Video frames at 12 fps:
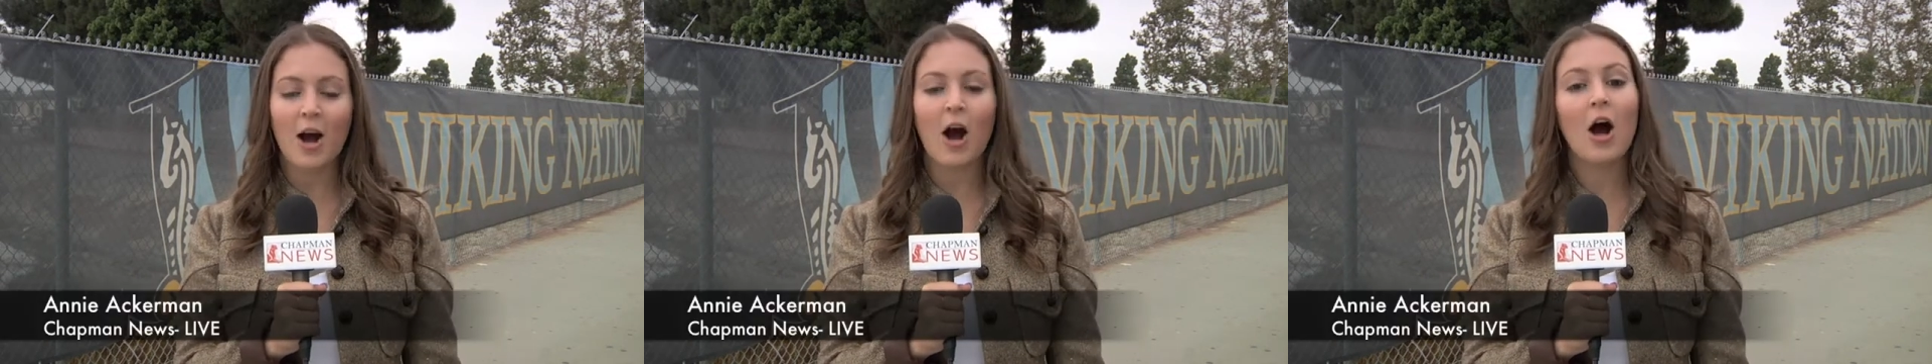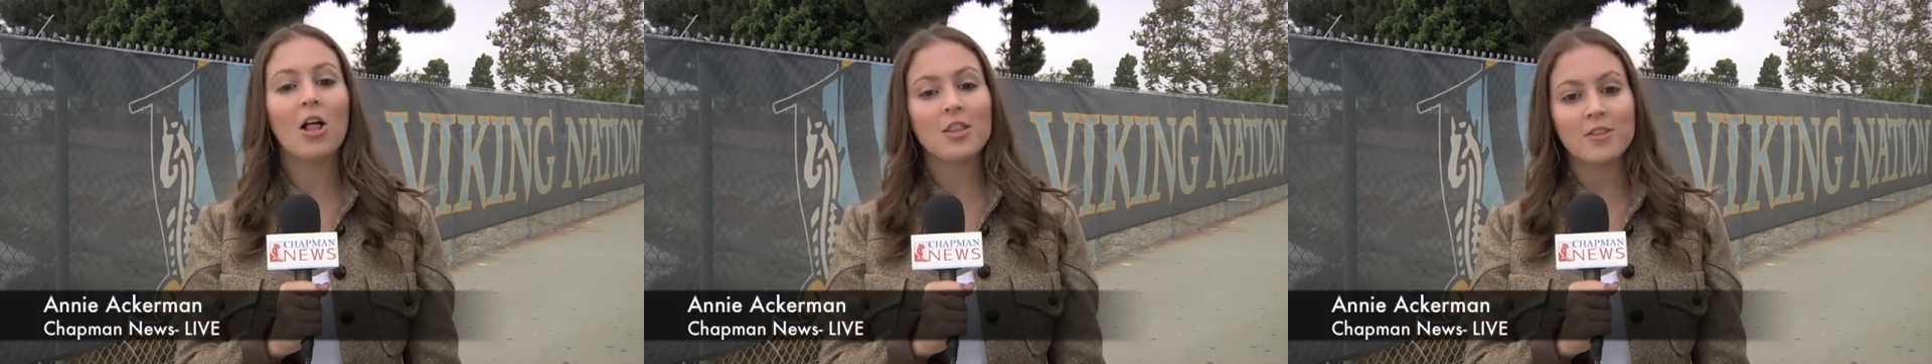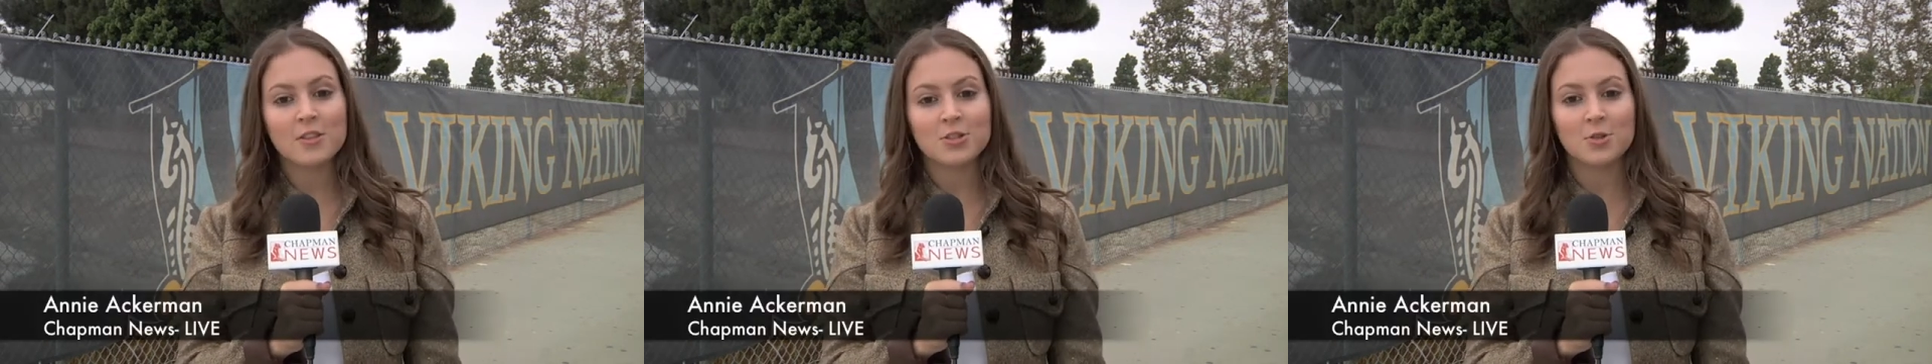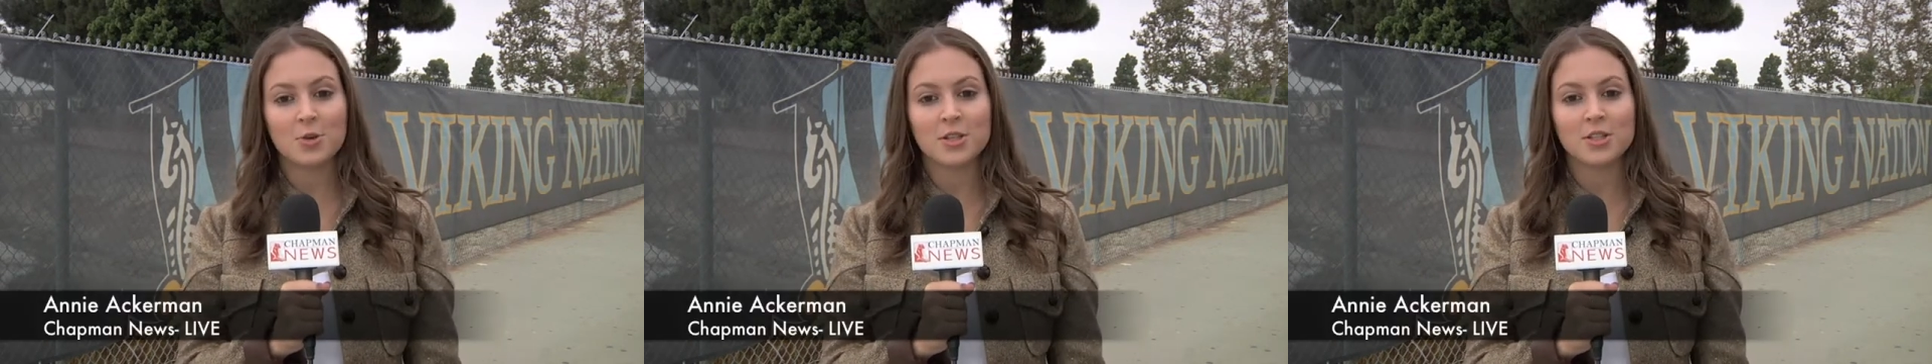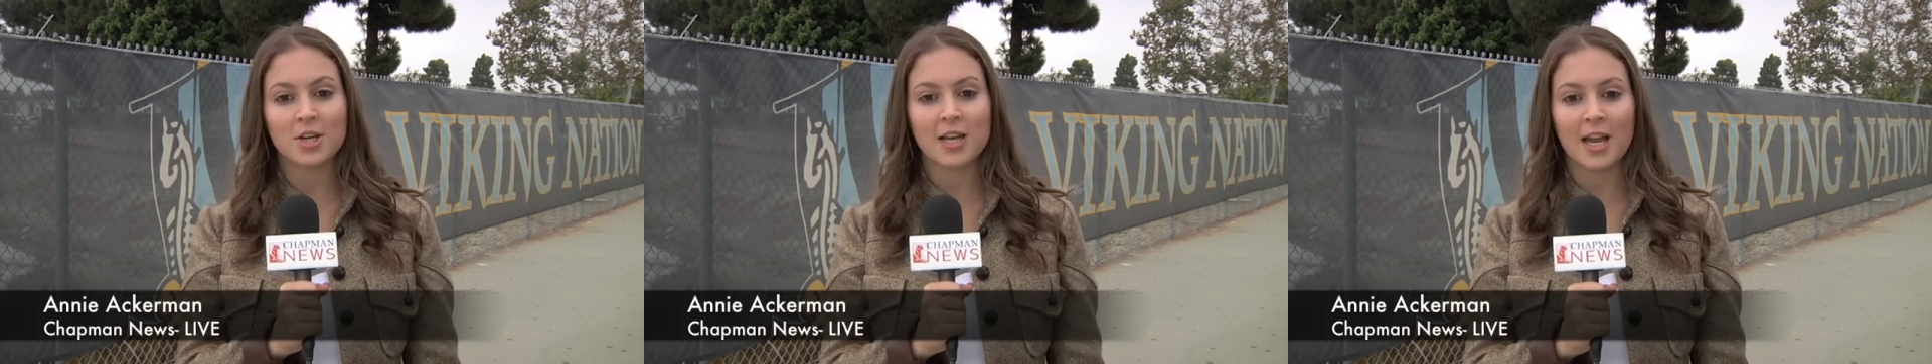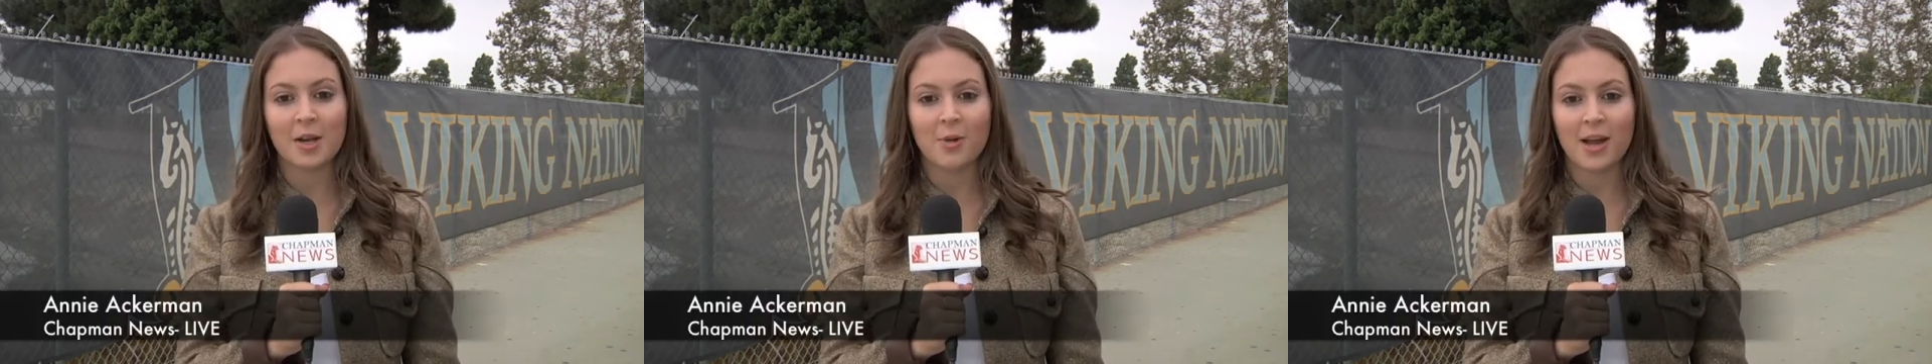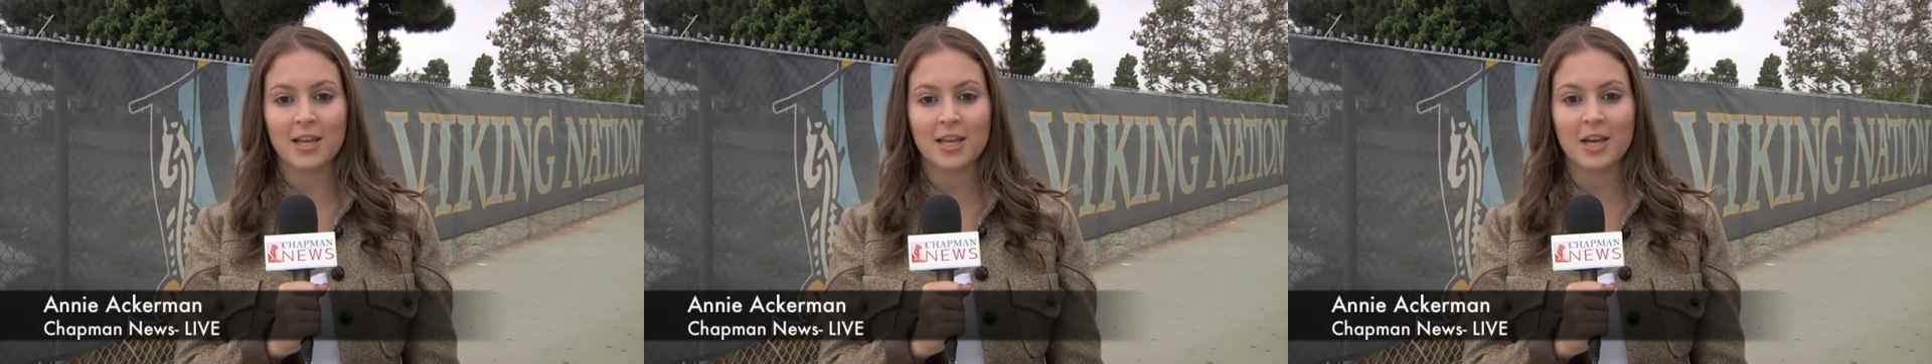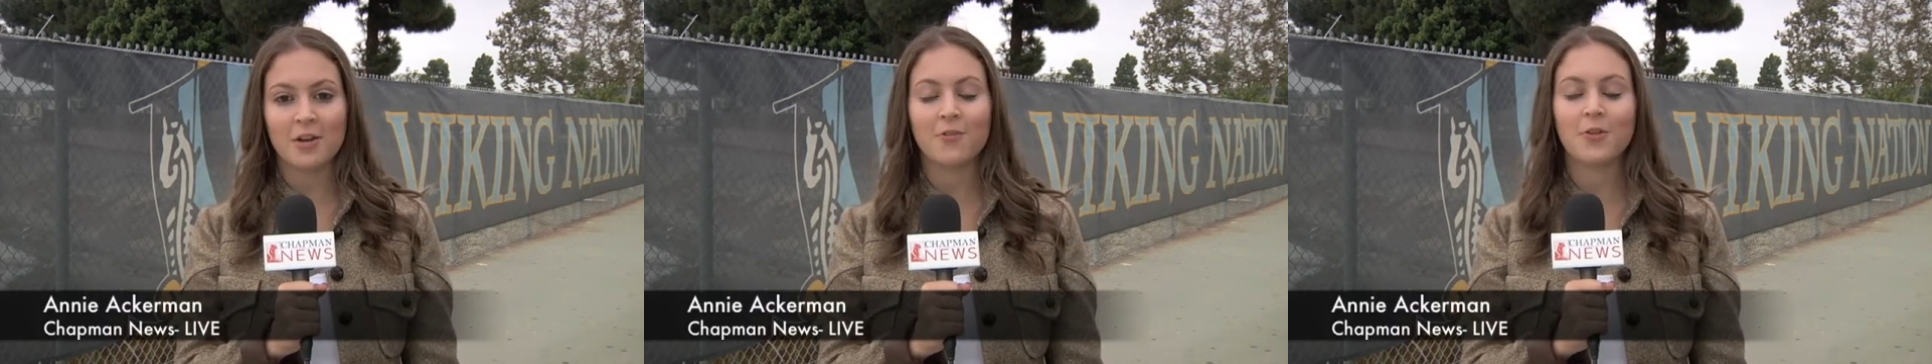All of the students are getting ready
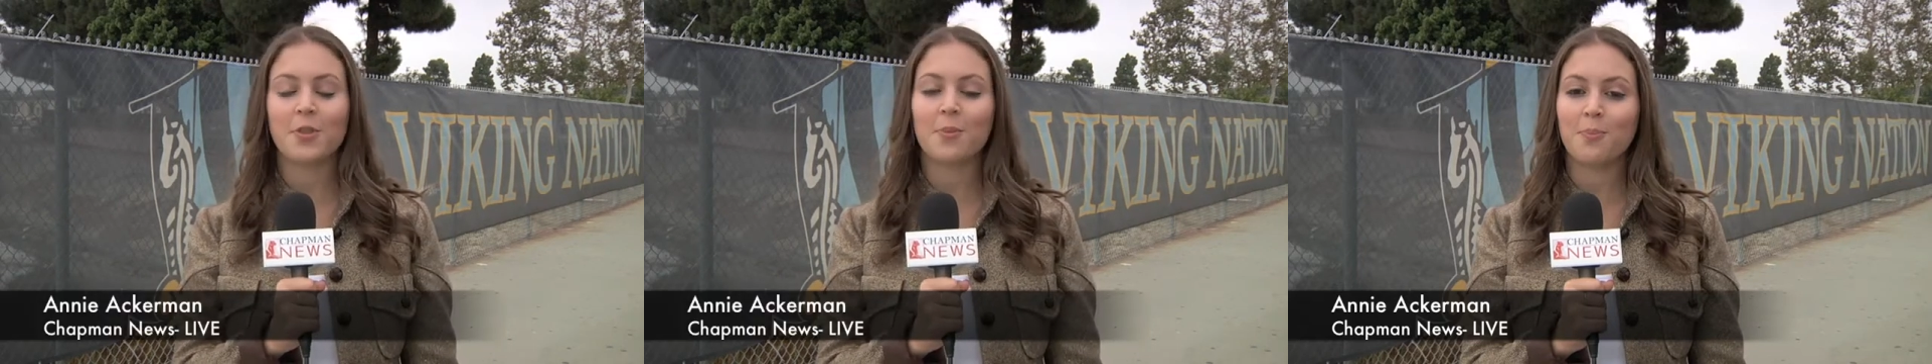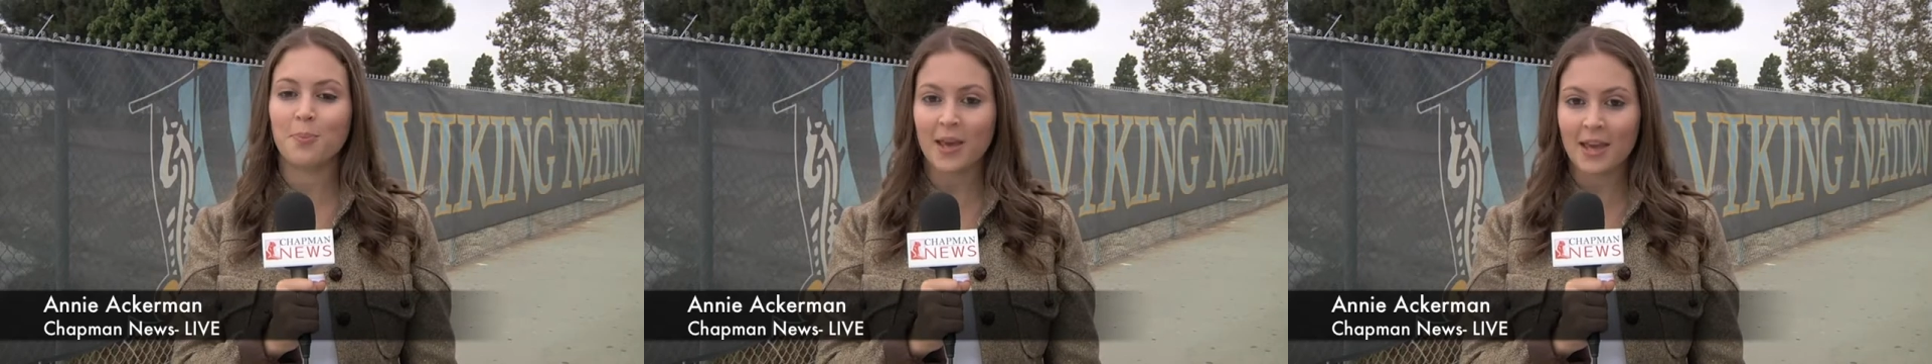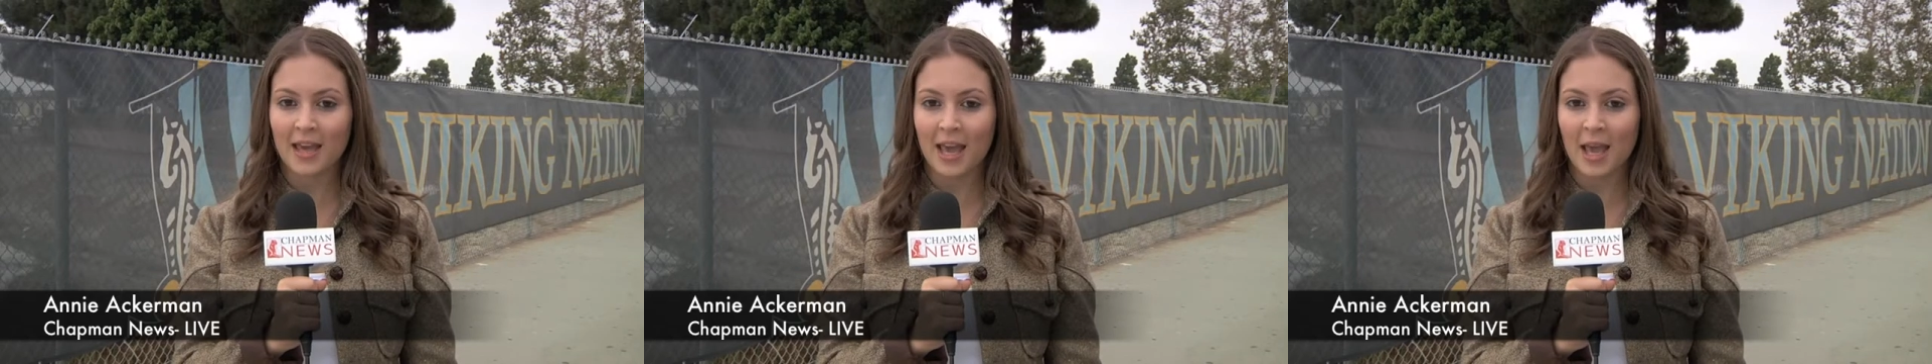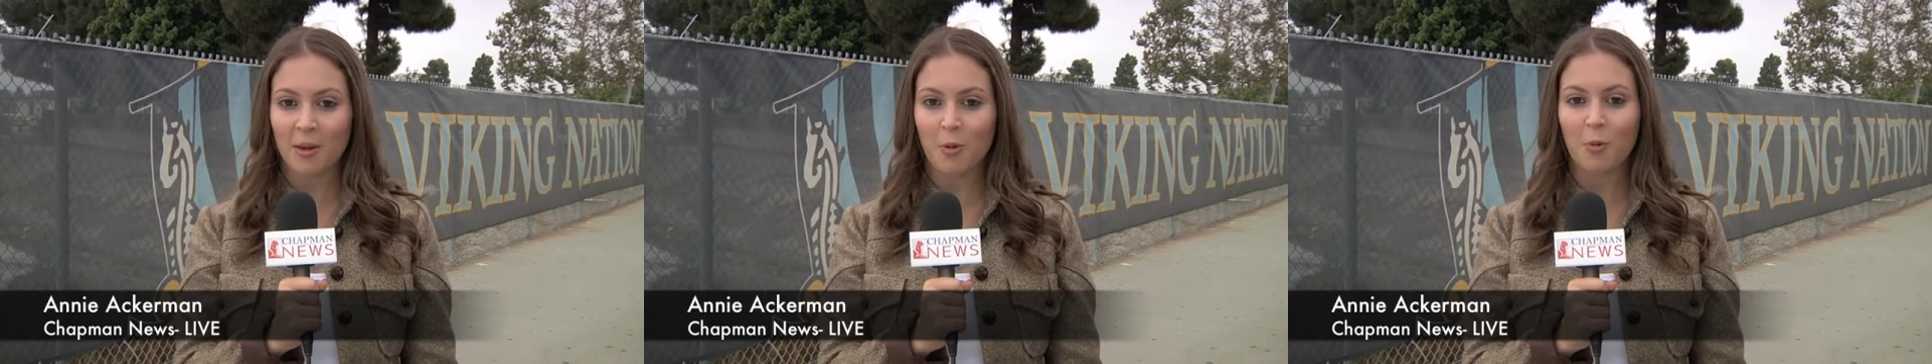here for the big game